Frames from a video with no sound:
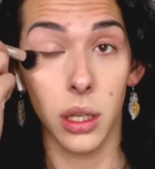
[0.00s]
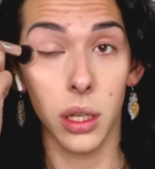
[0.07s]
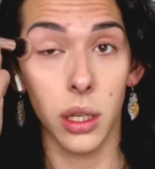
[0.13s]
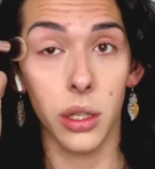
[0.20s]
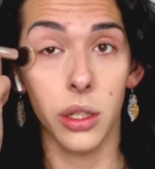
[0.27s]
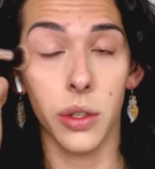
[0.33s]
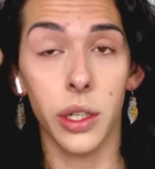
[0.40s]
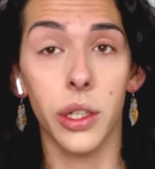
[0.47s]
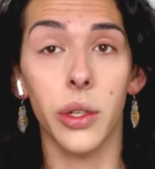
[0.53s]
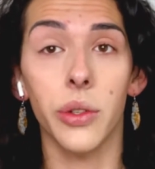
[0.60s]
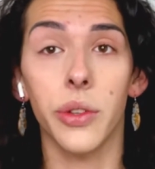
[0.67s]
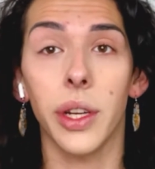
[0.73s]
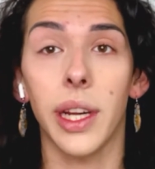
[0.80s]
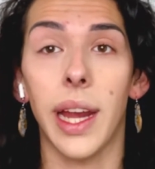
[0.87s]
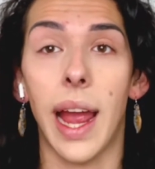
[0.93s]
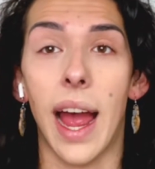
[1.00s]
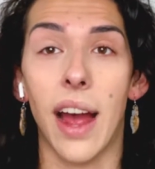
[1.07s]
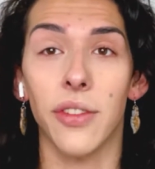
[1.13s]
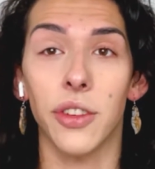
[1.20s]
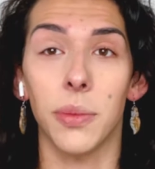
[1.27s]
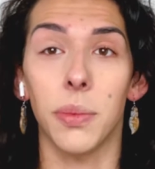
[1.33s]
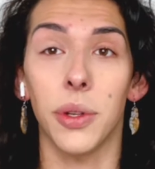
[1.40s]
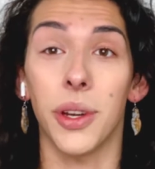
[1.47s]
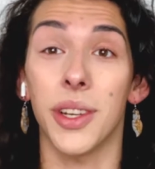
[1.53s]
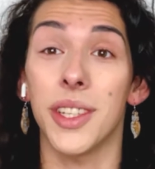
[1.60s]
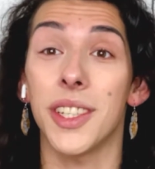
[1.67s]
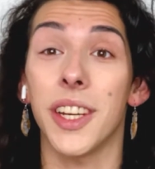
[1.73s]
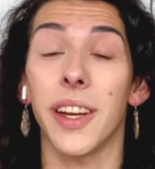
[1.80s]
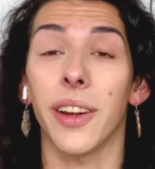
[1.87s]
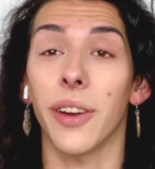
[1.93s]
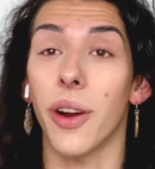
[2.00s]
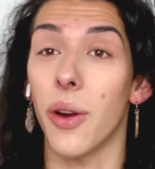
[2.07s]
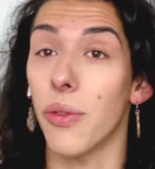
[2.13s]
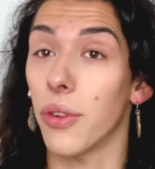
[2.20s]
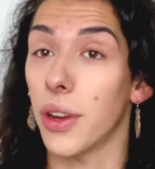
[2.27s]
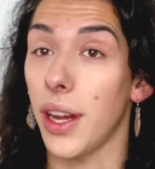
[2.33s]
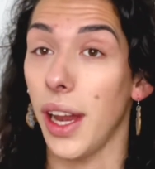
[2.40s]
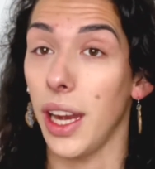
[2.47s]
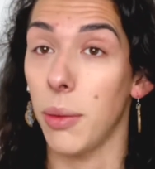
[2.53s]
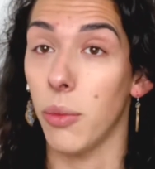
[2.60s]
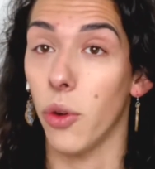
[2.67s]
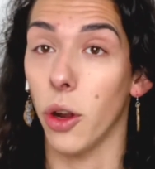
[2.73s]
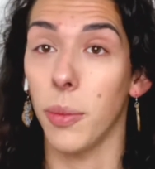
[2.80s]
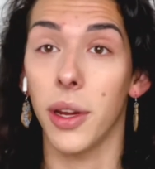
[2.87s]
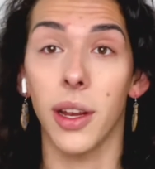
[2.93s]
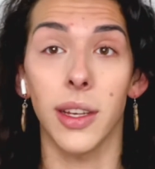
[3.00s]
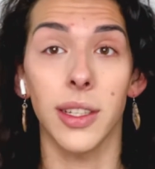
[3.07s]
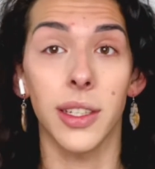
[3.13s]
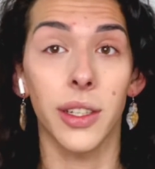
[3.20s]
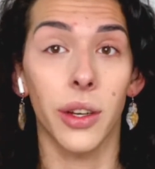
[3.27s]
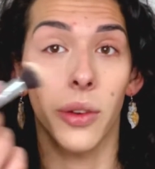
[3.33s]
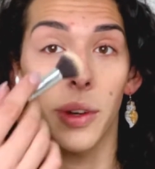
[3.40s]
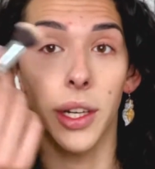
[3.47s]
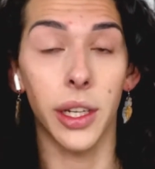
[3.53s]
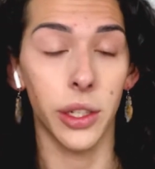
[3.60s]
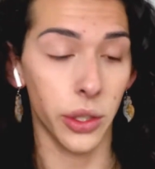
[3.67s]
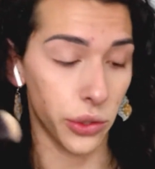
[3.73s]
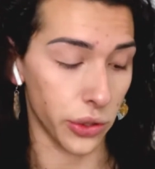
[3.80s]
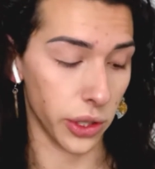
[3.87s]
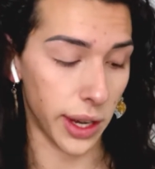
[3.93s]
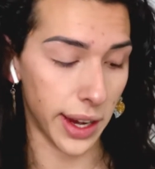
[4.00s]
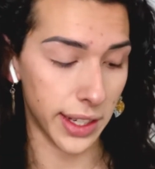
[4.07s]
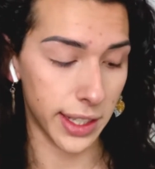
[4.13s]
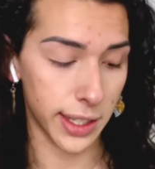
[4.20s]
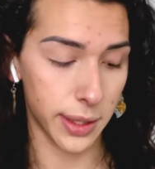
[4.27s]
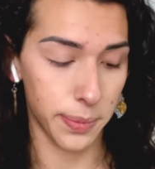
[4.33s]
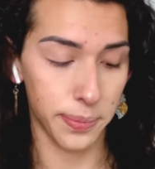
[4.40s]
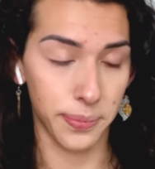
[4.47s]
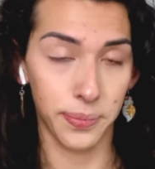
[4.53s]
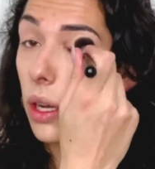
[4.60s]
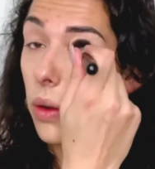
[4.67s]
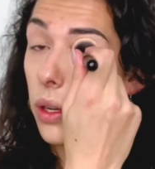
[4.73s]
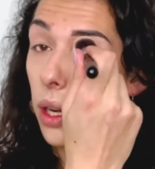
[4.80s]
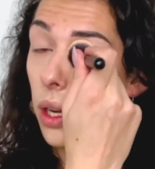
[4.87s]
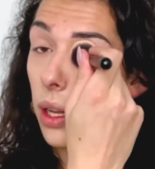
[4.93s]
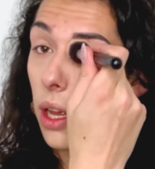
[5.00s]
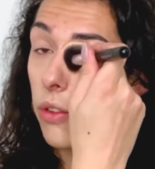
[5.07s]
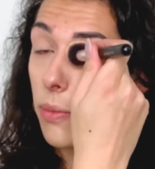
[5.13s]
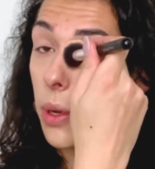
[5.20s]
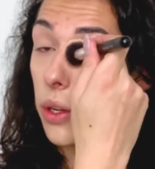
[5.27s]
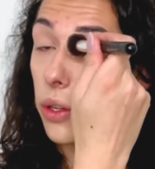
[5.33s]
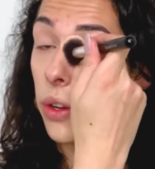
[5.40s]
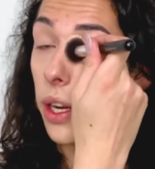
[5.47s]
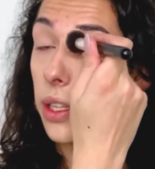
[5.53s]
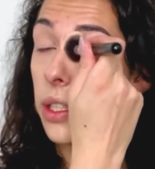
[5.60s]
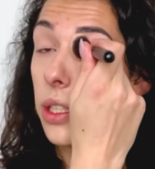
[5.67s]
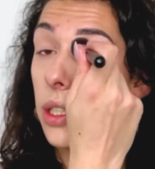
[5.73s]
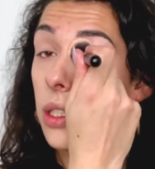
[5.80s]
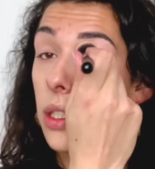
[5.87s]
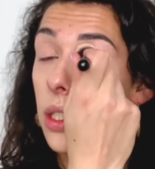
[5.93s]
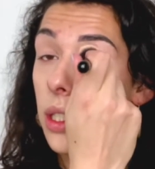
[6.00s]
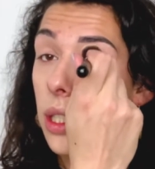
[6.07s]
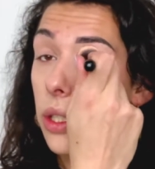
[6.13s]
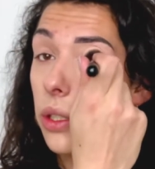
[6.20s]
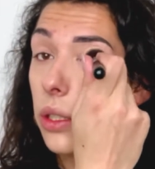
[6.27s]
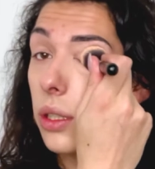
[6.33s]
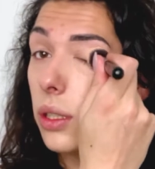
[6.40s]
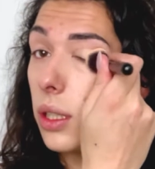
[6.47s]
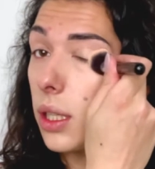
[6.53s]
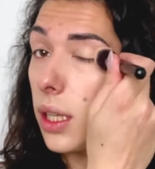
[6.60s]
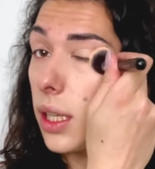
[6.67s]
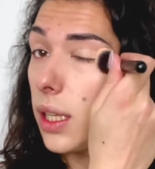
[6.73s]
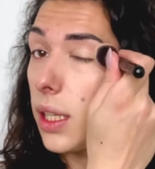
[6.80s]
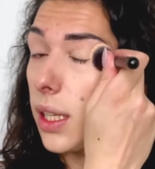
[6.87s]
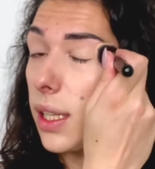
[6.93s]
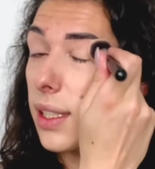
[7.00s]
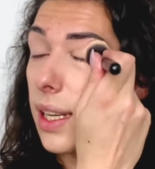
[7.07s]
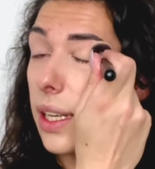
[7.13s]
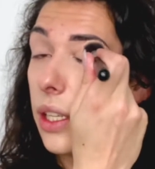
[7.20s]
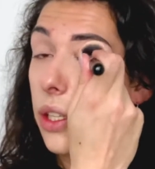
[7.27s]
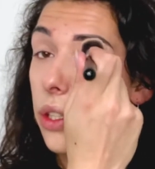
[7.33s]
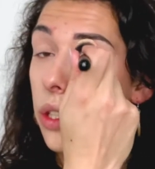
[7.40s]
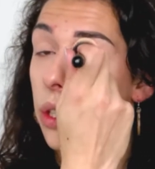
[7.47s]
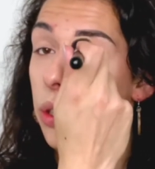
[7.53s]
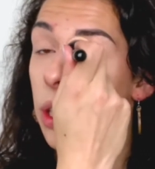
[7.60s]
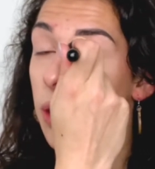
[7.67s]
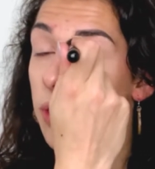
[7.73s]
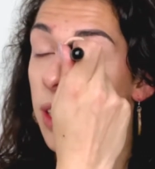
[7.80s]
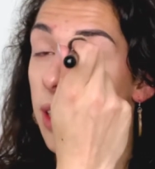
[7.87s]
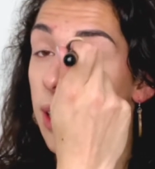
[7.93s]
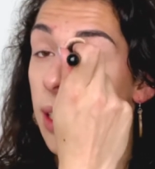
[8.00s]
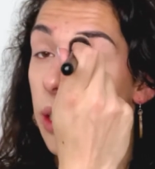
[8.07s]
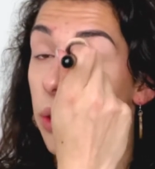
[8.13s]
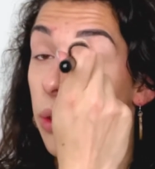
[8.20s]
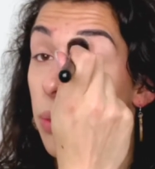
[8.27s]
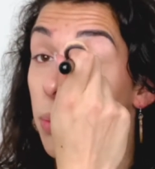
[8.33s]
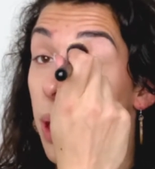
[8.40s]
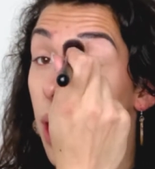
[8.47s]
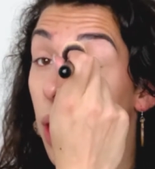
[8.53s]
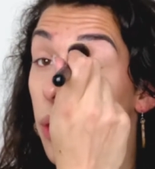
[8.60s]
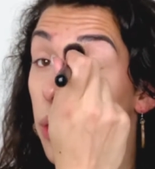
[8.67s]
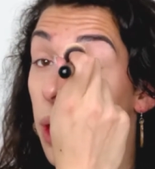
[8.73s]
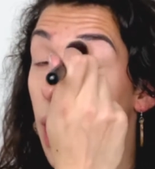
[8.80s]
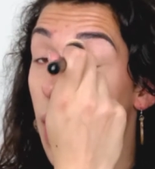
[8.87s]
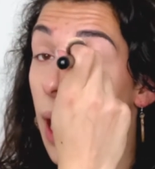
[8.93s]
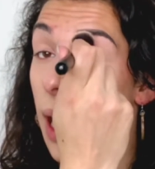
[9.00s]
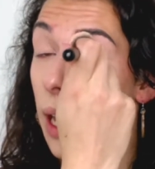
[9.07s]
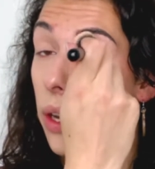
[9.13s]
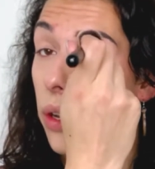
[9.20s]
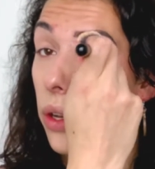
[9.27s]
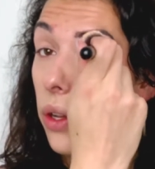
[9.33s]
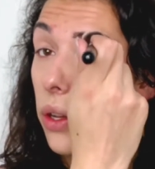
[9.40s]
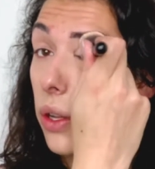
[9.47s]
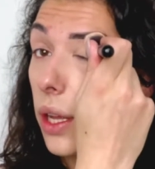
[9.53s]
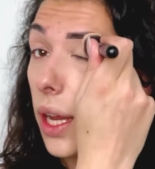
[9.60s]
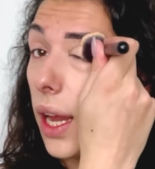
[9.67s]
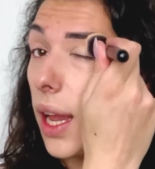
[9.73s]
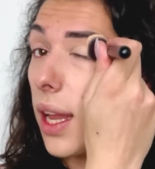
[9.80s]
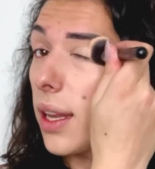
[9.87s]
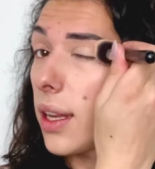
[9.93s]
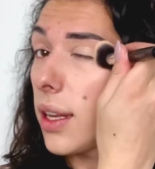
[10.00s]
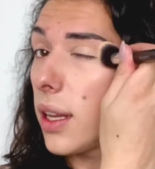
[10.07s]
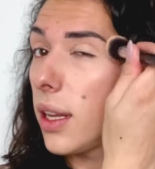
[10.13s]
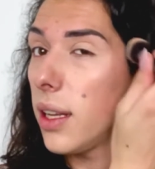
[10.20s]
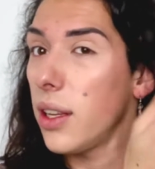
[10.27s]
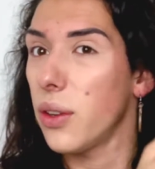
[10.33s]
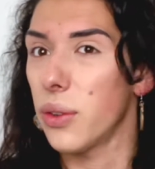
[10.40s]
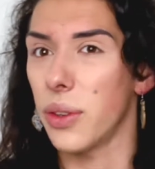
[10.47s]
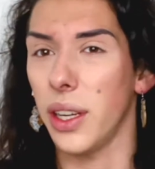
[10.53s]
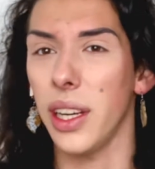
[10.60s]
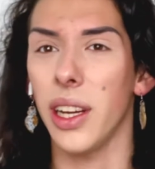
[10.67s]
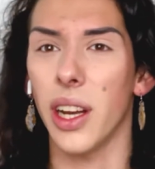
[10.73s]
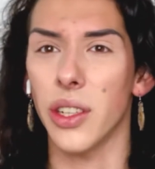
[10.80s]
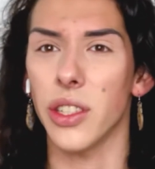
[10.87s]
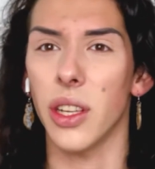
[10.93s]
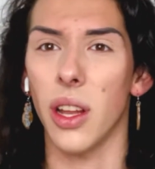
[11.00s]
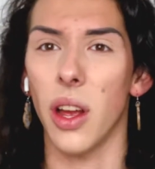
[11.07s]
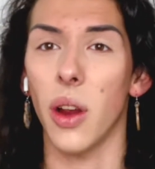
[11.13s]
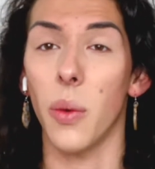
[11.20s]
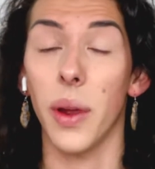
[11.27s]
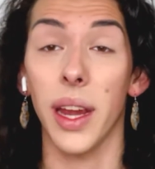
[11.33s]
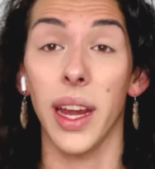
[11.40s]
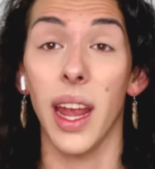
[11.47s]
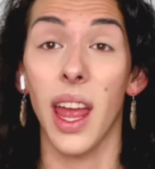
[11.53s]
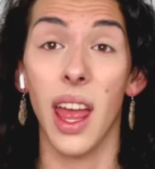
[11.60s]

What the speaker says: So I don't really have to put concealer over it anymore because it's already neutralized. Now, what I love about Correct and Conceal is that you don't have to set this with powder at all, and a little really goes a long way.